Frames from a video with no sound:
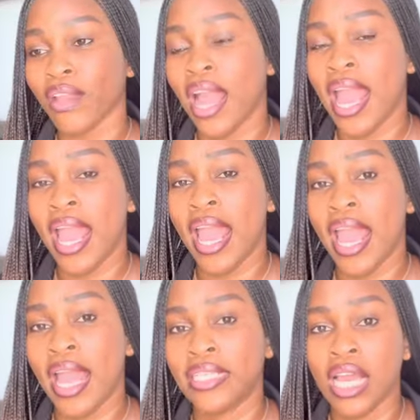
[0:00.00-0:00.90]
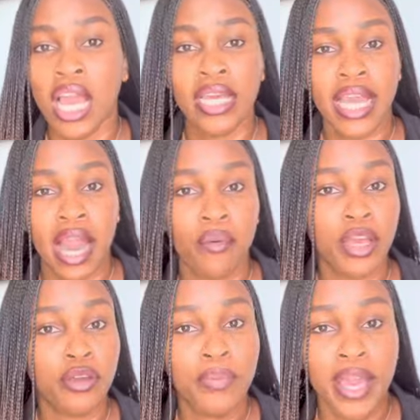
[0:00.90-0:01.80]
And yeah,
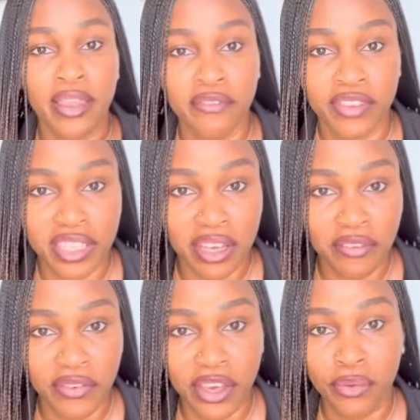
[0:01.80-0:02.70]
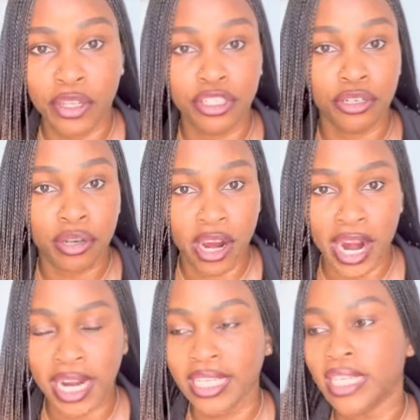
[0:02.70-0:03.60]
when you pay the visa fee with your
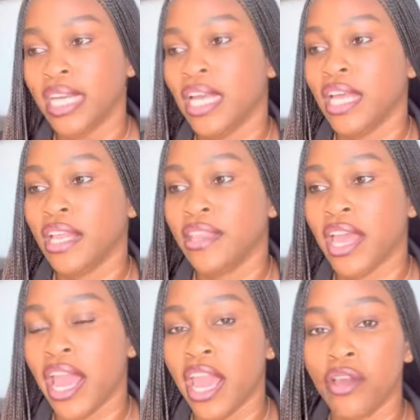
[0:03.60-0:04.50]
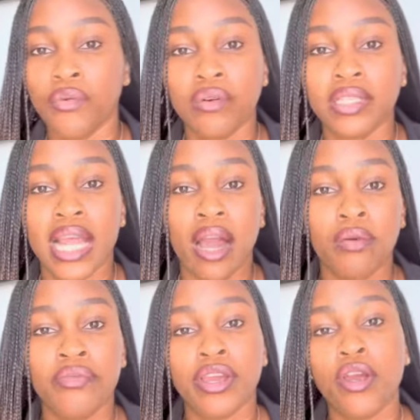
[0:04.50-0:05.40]
card, they would now
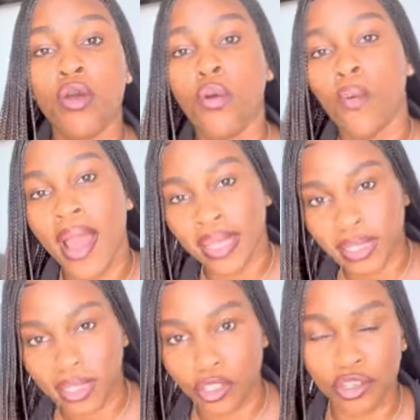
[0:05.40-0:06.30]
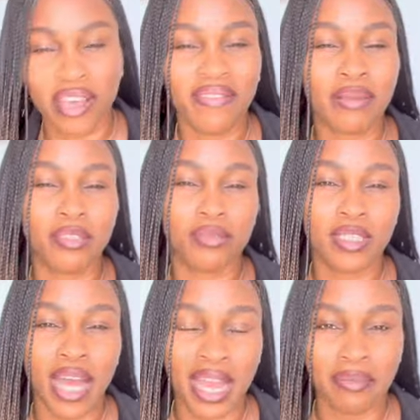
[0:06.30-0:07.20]
request, you give them some
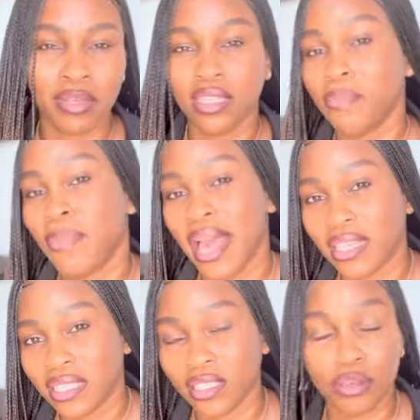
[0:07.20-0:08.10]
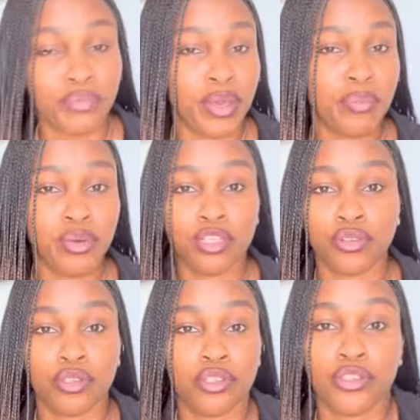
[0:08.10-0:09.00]
time. It depends. Some people it
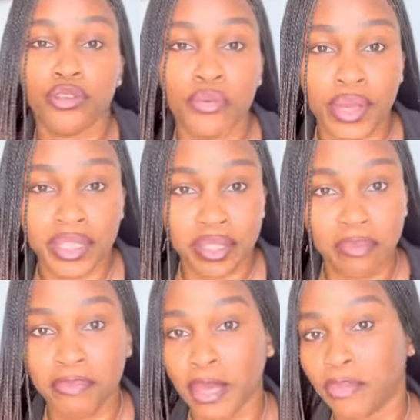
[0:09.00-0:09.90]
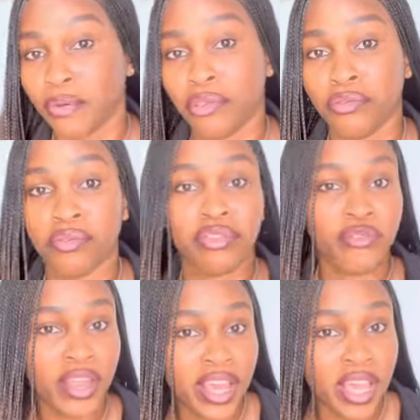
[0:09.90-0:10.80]
took 2 weeks, some people it took
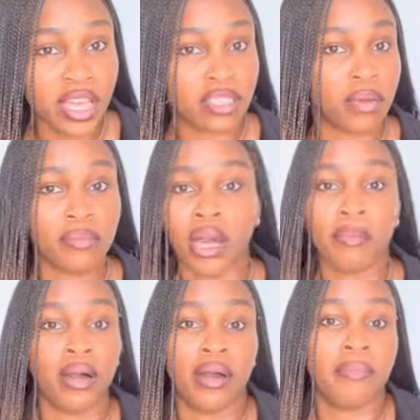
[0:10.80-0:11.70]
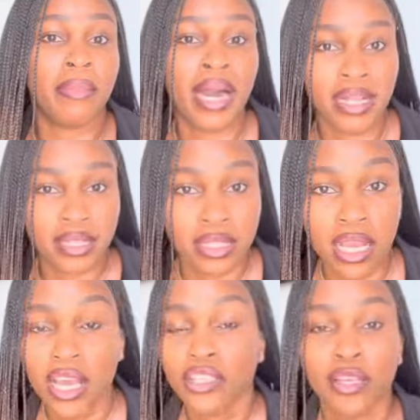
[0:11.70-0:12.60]
three, some about a month,
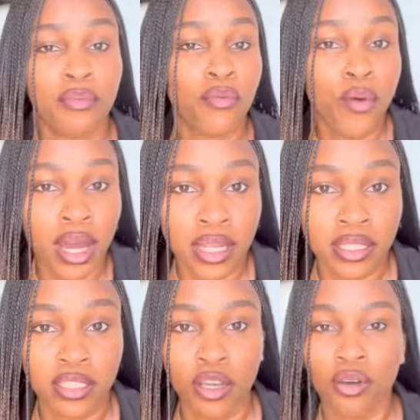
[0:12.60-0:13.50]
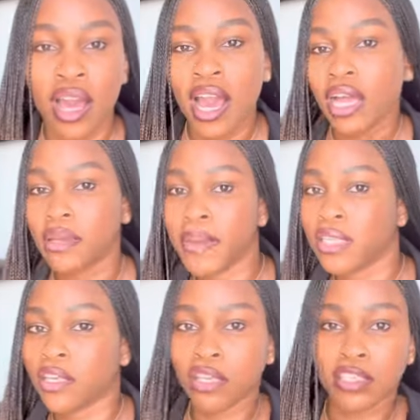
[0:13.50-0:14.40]
some one. So it
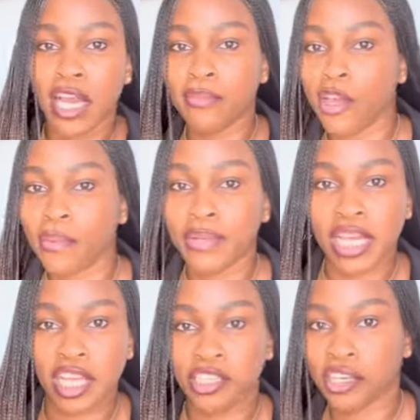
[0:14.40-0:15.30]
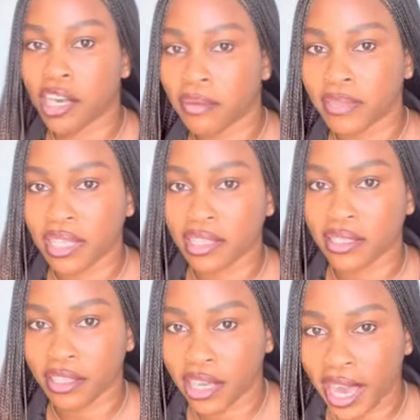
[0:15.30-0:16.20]
depends on the time your application comes in.
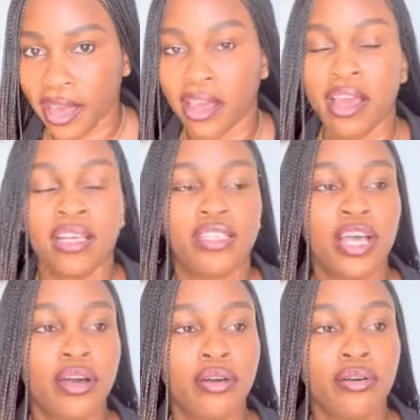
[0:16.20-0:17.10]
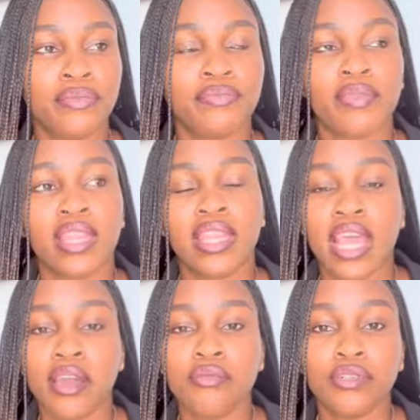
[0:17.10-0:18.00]
You get. So
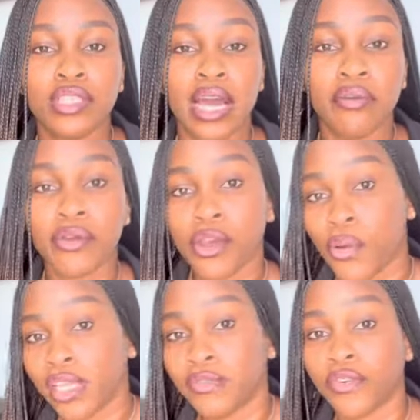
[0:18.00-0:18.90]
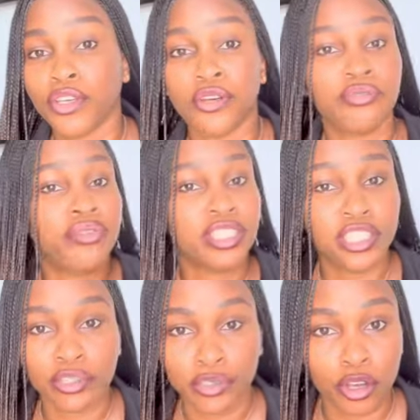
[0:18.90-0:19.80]
they would now request for your
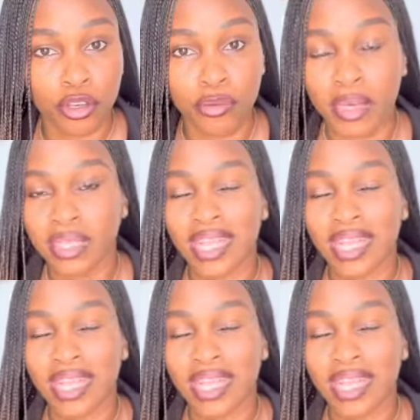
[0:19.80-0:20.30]
original document.